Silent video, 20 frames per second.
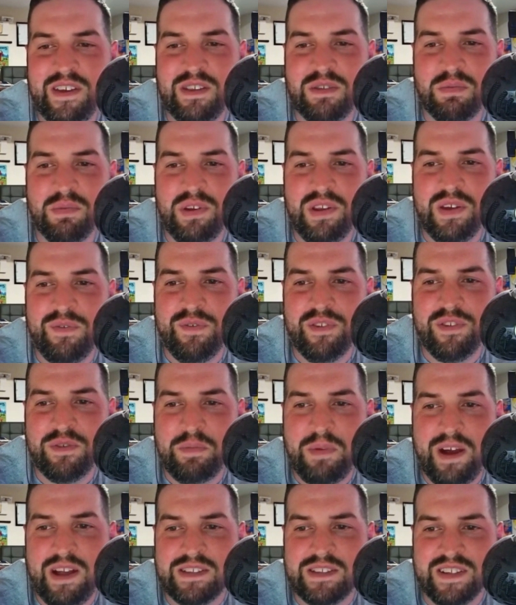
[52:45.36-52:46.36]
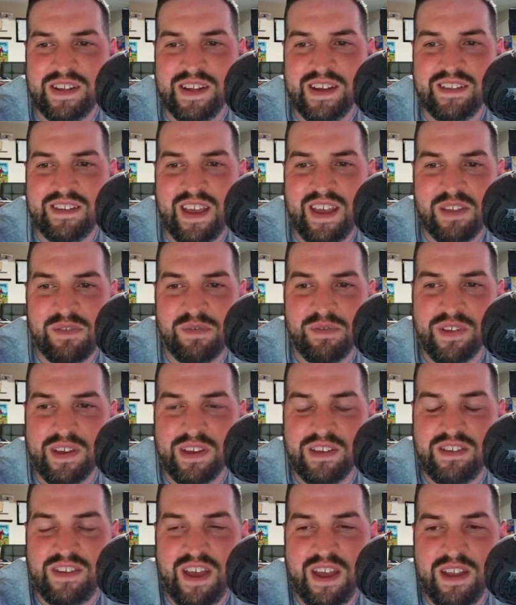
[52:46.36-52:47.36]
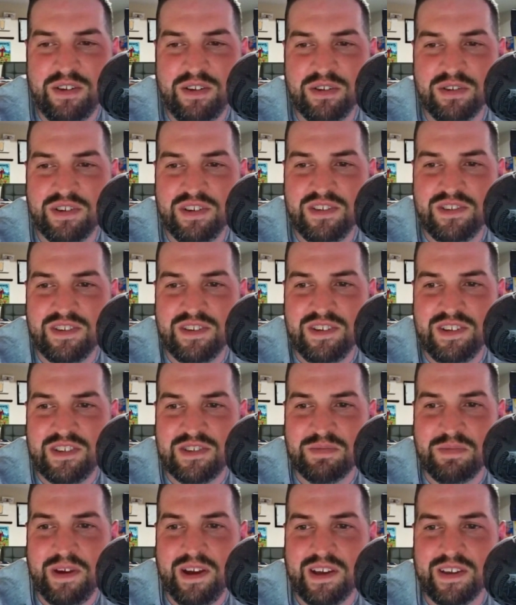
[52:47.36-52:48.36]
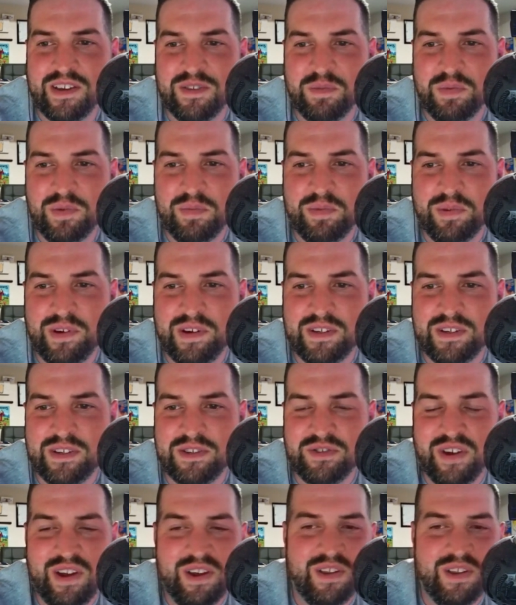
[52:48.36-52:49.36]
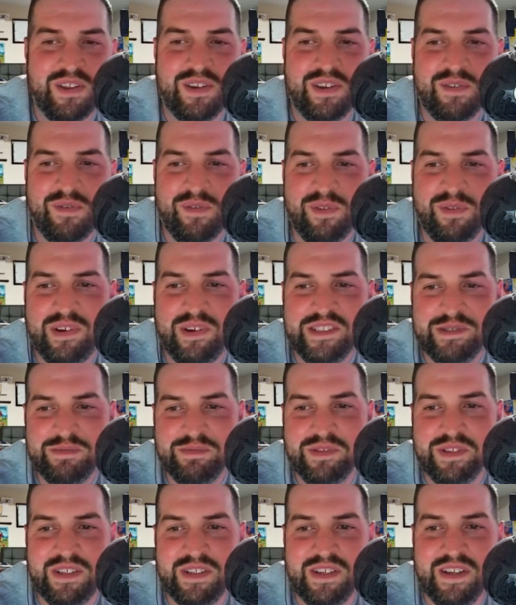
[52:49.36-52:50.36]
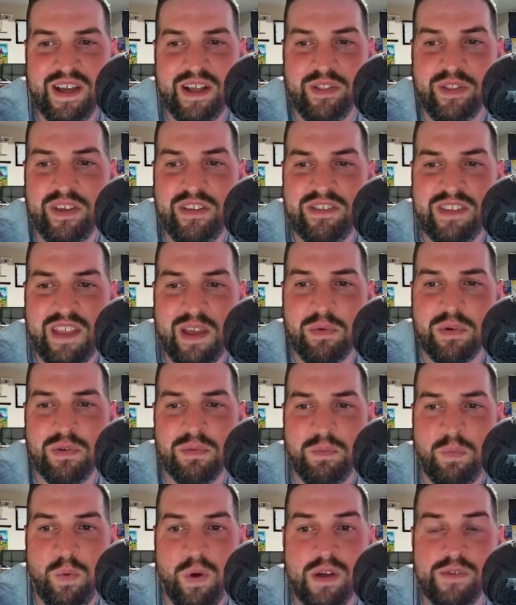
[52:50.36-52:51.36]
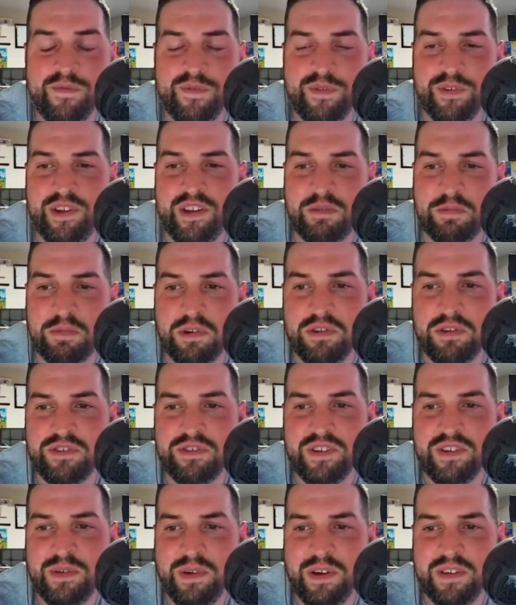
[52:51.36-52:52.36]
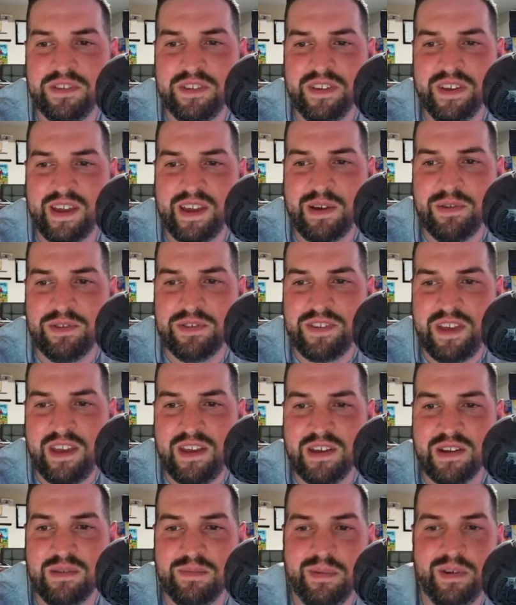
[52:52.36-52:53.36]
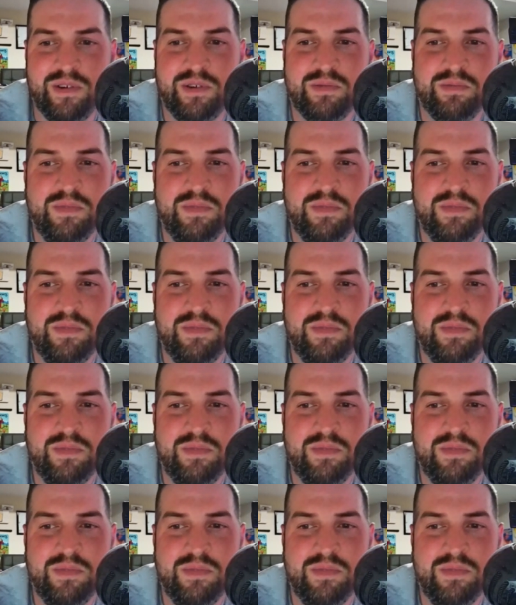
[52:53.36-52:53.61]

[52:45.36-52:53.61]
3 different spots and I had to ask for like 10 cookies at each spot because people wanted to try all the different ones, but at least they were one for each person. It wasn't like I was taking them home.